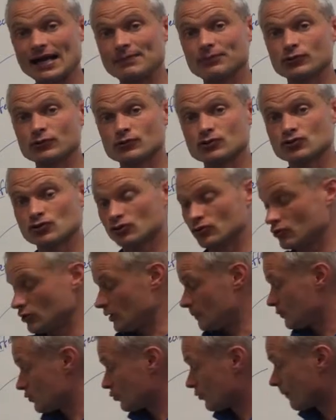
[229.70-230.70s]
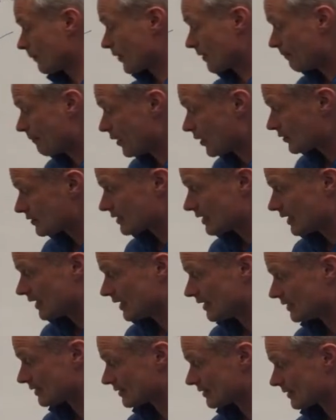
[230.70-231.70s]
able to absorb the most
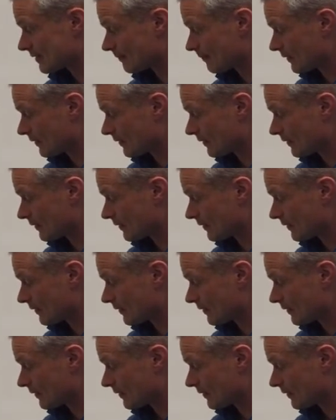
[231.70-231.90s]
heat